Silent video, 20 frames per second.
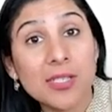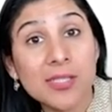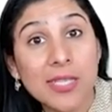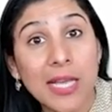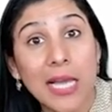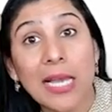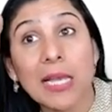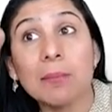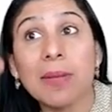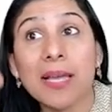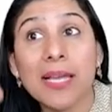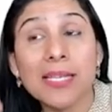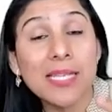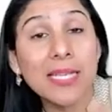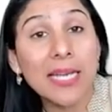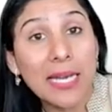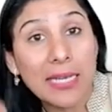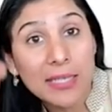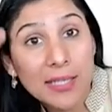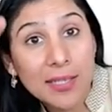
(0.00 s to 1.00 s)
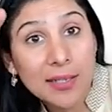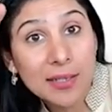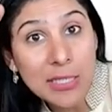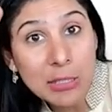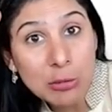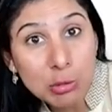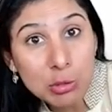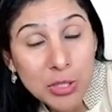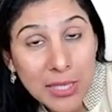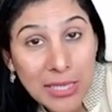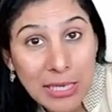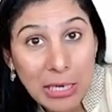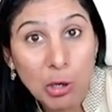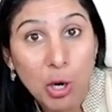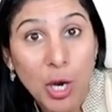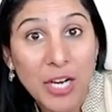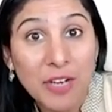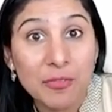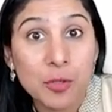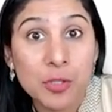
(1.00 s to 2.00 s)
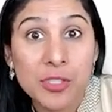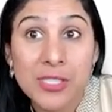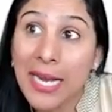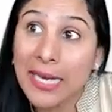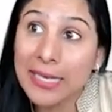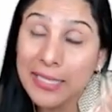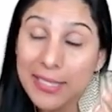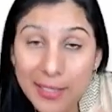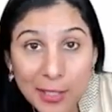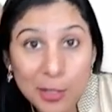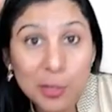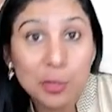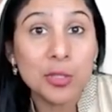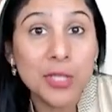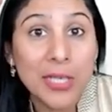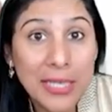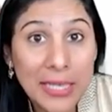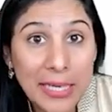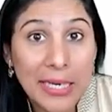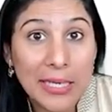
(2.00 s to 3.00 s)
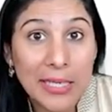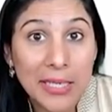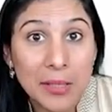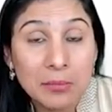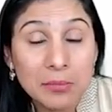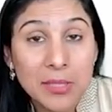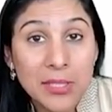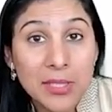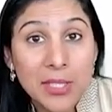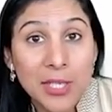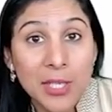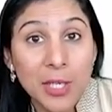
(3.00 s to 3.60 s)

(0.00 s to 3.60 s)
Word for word: the skull base and enter into the glenoid fossa, enter into the cranium.